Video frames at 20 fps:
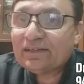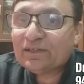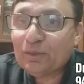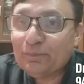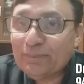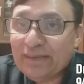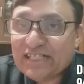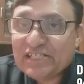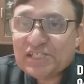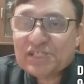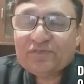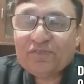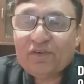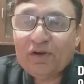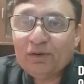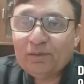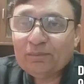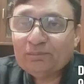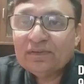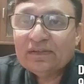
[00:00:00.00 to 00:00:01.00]
comments
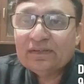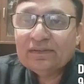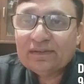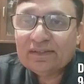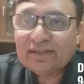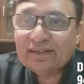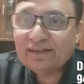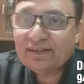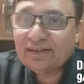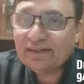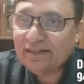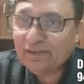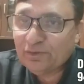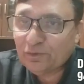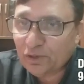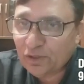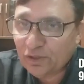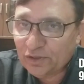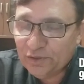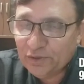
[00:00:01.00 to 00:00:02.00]
form
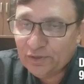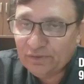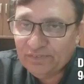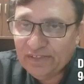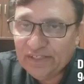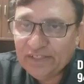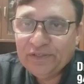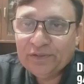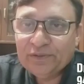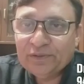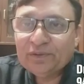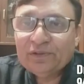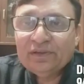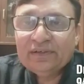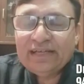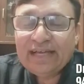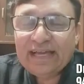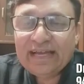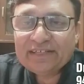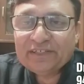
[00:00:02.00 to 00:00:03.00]
on your video
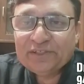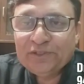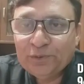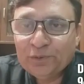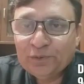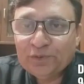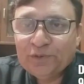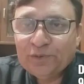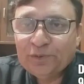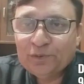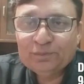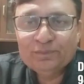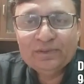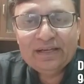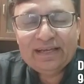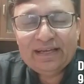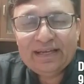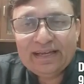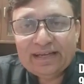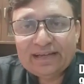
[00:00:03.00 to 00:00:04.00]
at YouTube
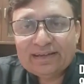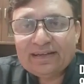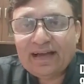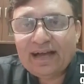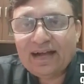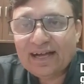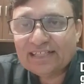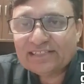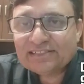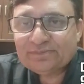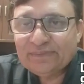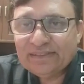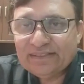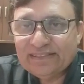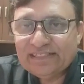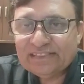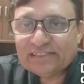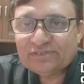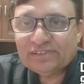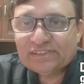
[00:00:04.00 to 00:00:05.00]
and ask me
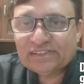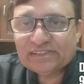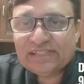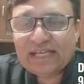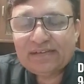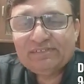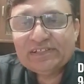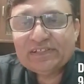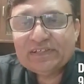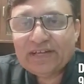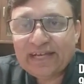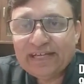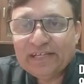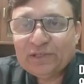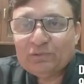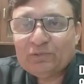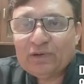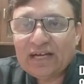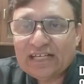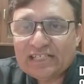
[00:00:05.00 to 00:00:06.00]
these questions. I will
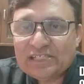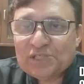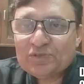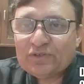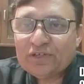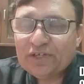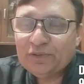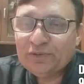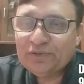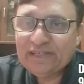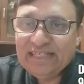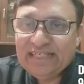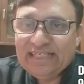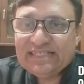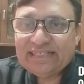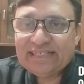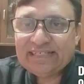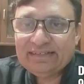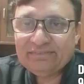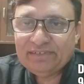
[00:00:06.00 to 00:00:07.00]
try to answer you
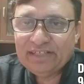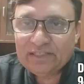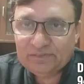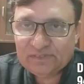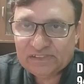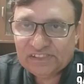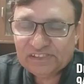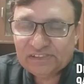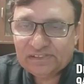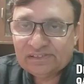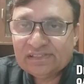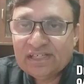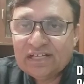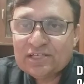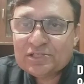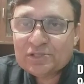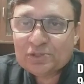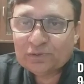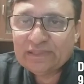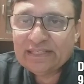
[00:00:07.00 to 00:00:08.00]
each and every question
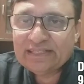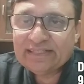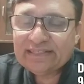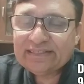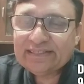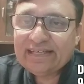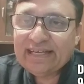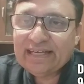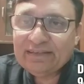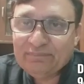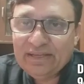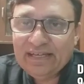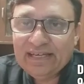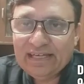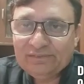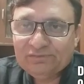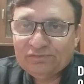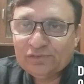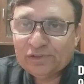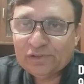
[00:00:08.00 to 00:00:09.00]
so that it can be
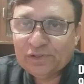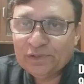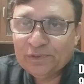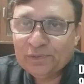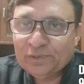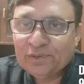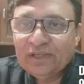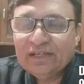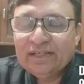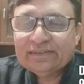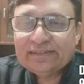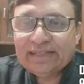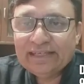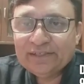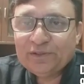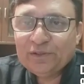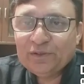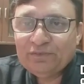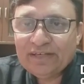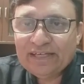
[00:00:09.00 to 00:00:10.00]
helpful to you.
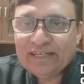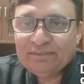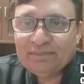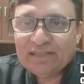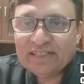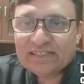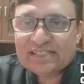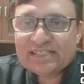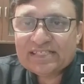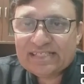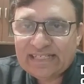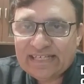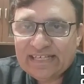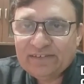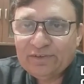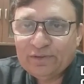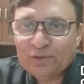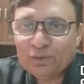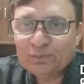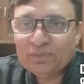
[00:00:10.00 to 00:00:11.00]
Thank you very much. Stay
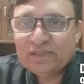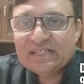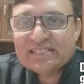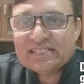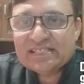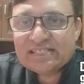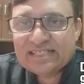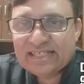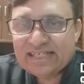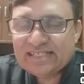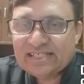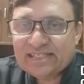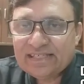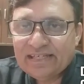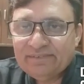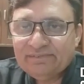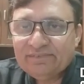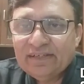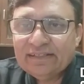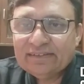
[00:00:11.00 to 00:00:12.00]
home, stay
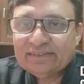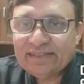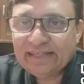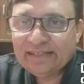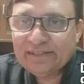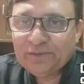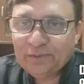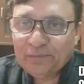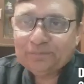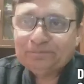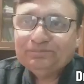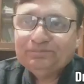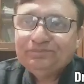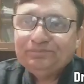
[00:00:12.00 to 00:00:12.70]
safe. Thank you.